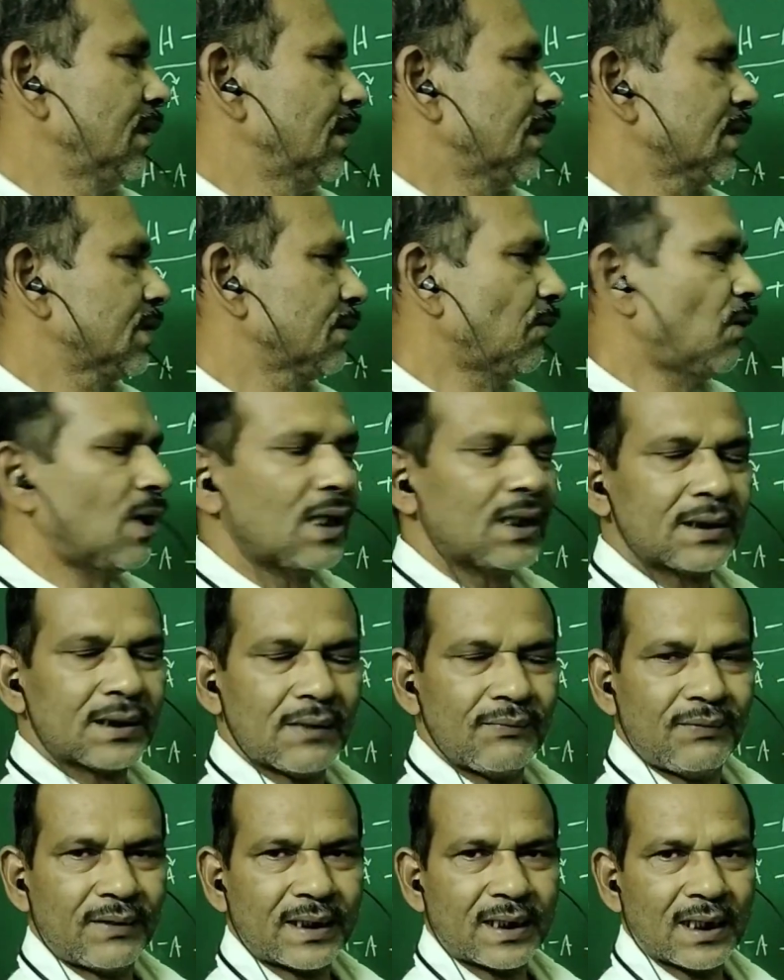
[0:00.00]
smaller the
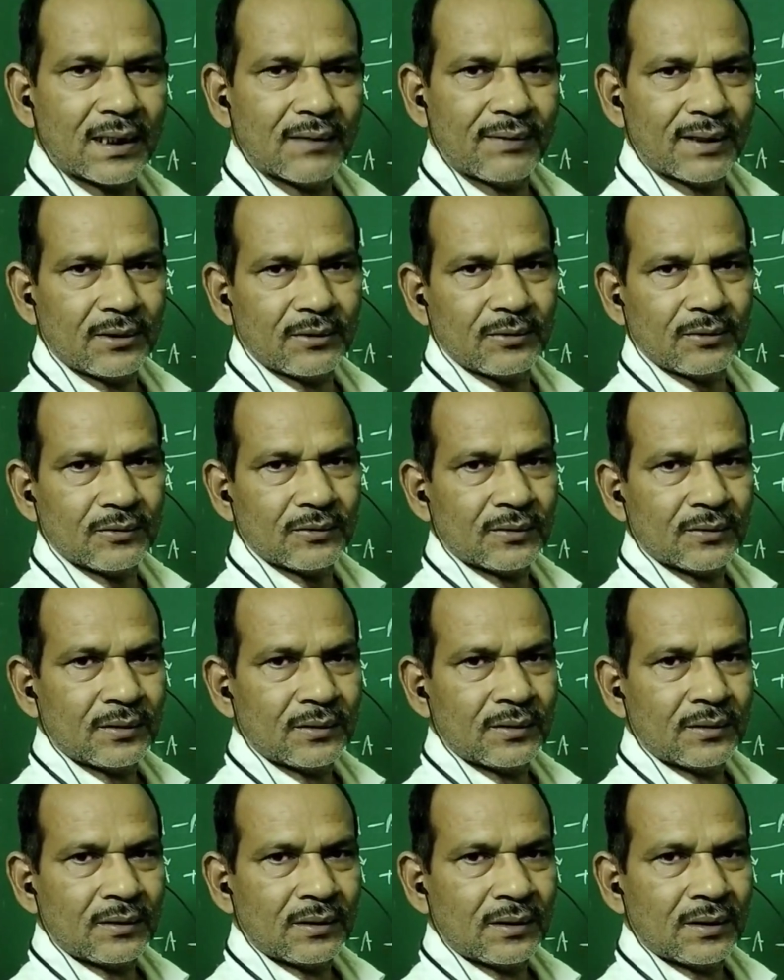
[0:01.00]
pK value,
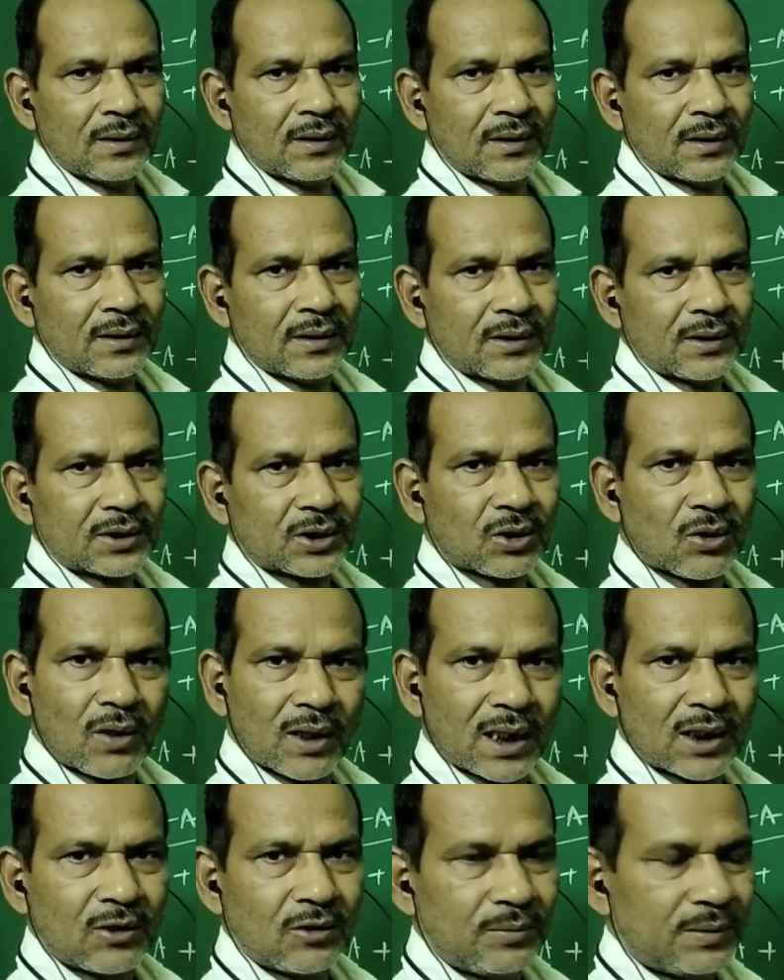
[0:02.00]

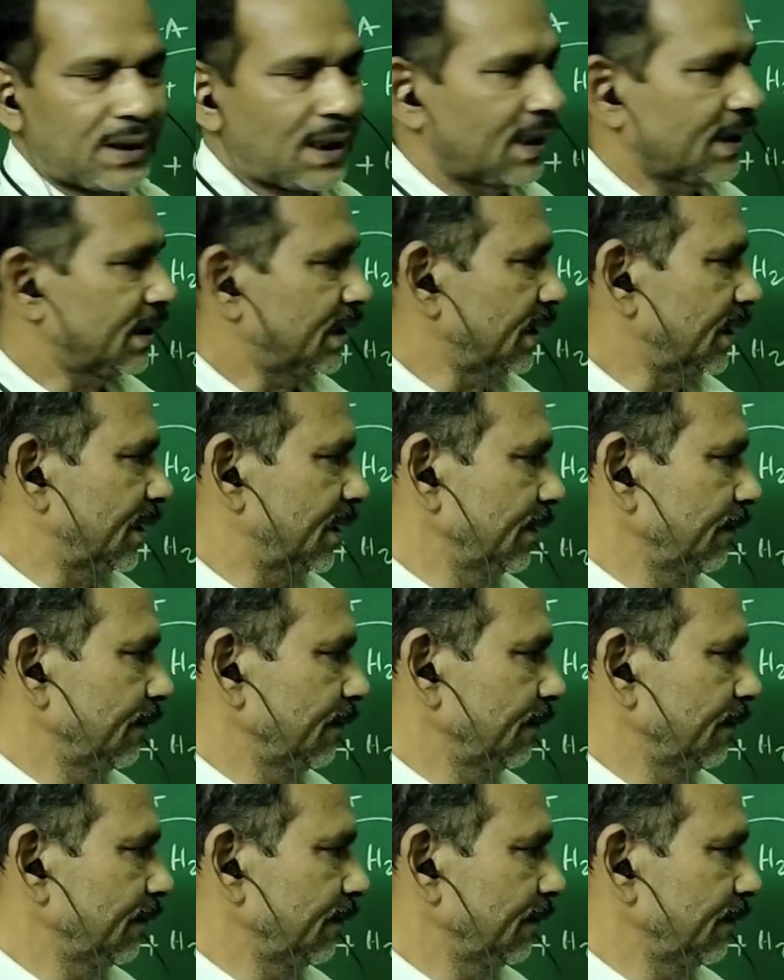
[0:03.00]
stronger will be the acid.